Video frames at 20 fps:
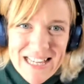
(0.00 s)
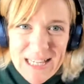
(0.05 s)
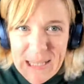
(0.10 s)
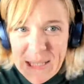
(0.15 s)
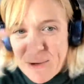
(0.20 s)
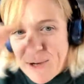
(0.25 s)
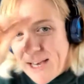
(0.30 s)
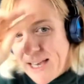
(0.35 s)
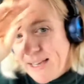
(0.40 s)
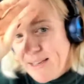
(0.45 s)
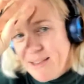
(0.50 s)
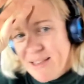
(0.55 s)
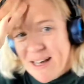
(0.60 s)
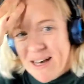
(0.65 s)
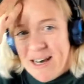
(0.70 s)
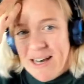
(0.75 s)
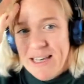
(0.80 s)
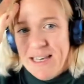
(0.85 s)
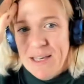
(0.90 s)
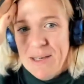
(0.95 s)
So I
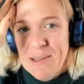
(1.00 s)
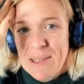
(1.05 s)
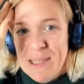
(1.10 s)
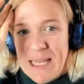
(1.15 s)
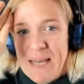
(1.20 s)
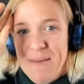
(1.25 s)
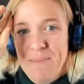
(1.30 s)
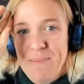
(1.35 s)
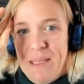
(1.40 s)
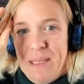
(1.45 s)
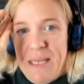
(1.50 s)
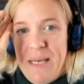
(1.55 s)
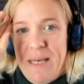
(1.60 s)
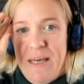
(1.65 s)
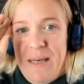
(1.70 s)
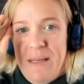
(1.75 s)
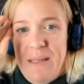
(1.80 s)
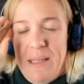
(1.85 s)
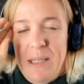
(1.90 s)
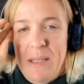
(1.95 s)
I use him
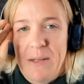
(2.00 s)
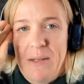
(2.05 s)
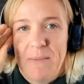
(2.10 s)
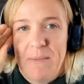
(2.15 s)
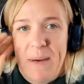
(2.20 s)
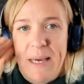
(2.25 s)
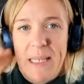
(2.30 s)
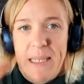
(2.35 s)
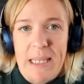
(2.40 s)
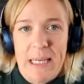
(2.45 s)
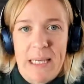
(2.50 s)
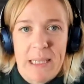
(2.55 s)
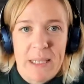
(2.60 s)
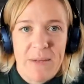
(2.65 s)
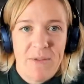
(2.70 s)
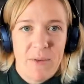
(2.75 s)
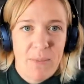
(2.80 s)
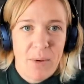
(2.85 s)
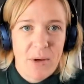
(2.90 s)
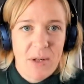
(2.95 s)
to do the basics
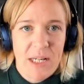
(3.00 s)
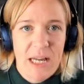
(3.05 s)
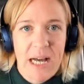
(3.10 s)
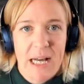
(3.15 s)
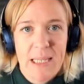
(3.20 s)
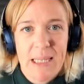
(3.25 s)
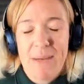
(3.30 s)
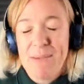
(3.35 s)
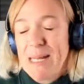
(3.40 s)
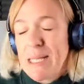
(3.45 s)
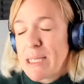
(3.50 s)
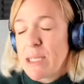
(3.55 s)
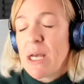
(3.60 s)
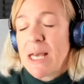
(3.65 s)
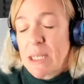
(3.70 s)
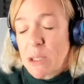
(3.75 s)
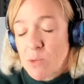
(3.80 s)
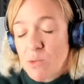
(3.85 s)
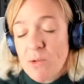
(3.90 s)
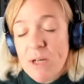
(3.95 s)
of the podcast. I mean, it's
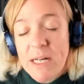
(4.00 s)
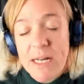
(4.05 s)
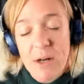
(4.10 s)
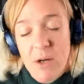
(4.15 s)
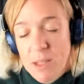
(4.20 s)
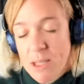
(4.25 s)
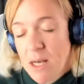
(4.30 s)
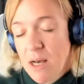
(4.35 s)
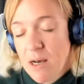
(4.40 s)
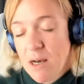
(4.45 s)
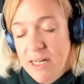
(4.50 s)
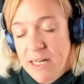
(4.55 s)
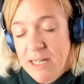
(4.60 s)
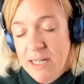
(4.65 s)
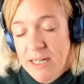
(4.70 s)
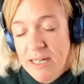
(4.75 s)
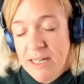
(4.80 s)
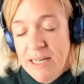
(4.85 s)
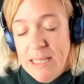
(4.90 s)
it's really not a hard edit.